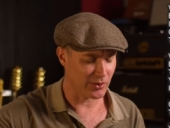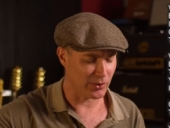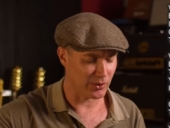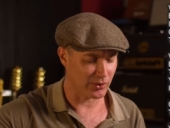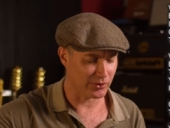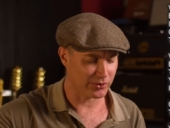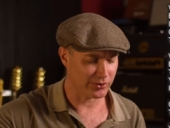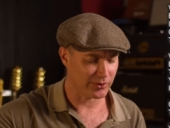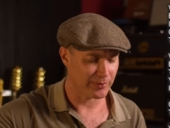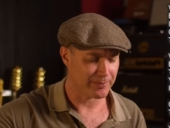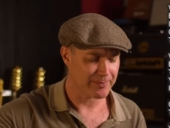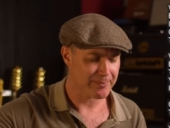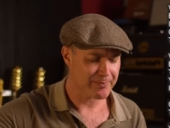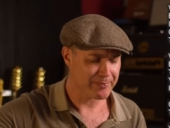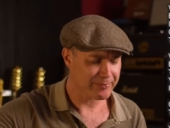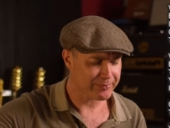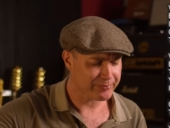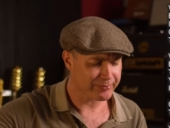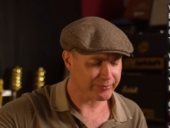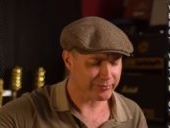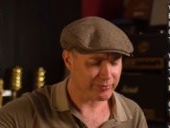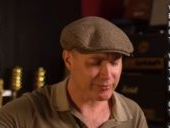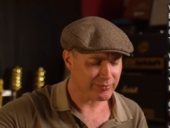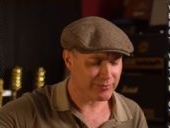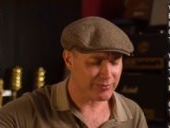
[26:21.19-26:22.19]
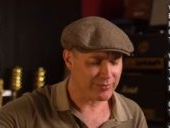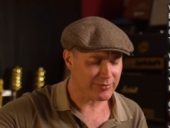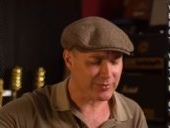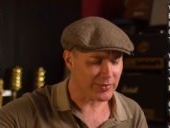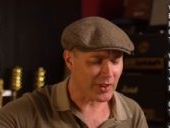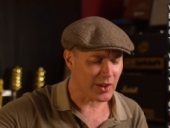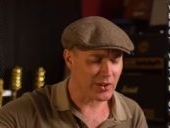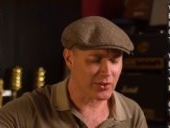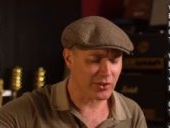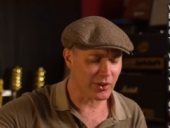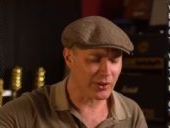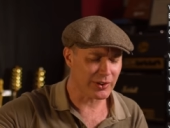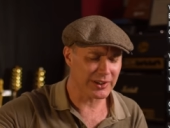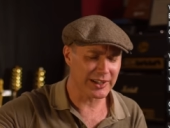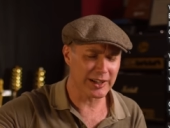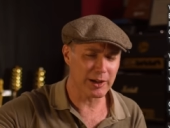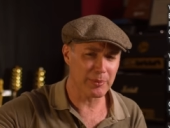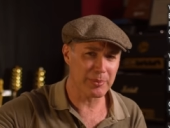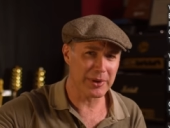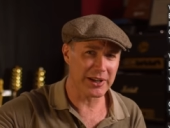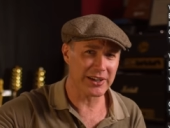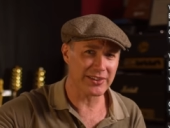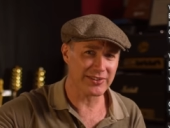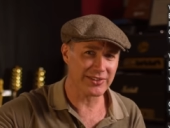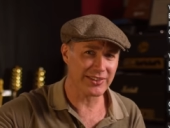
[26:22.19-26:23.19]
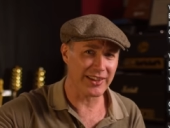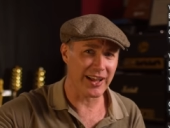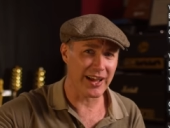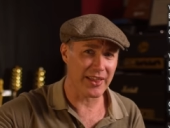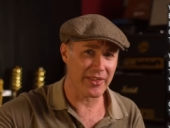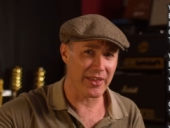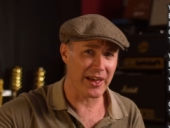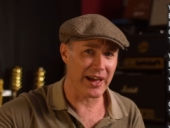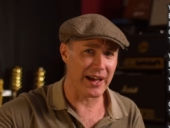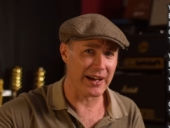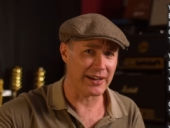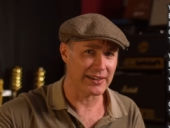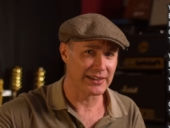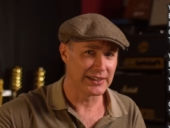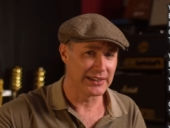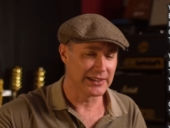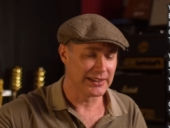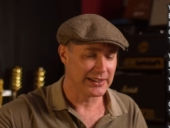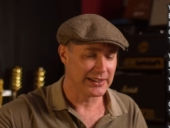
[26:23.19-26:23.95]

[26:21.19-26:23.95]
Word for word: course. So a little bit it's like that.